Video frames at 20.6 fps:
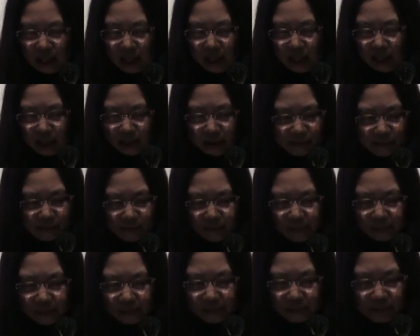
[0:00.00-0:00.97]
And
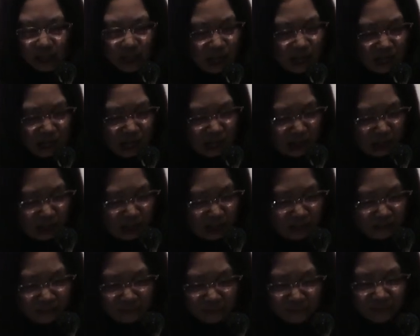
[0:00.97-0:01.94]
I
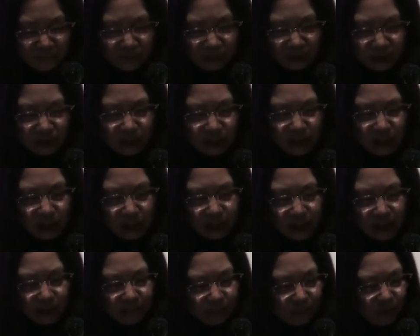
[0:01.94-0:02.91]
have
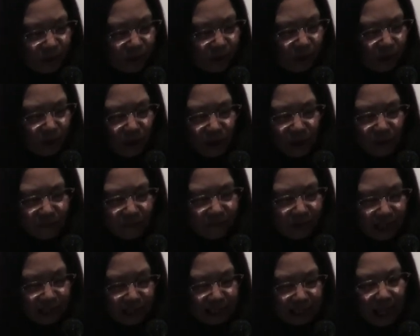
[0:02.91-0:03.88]
a number
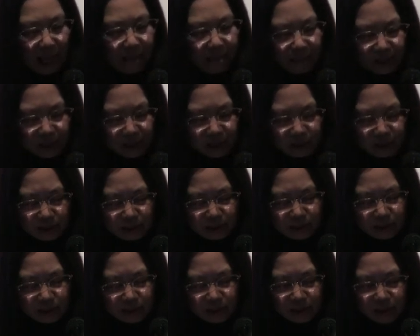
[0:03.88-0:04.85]
of
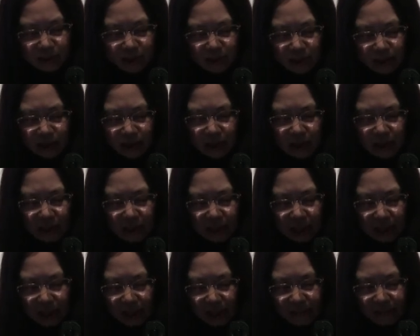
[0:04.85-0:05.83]
examples
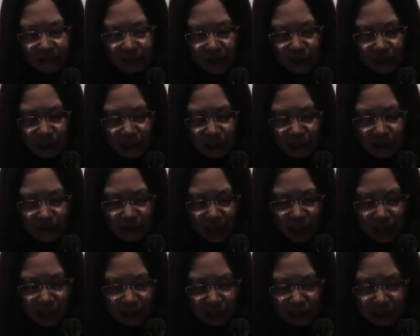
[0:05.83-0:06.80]
that I have done in the
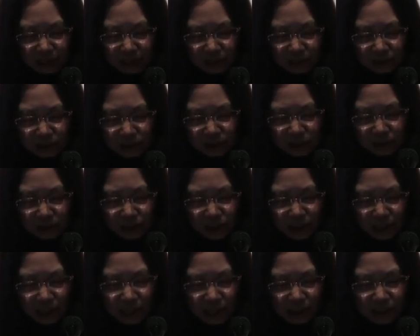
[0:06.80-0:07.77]
past, such
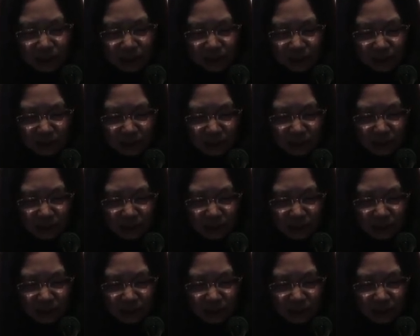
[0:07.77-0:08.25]
as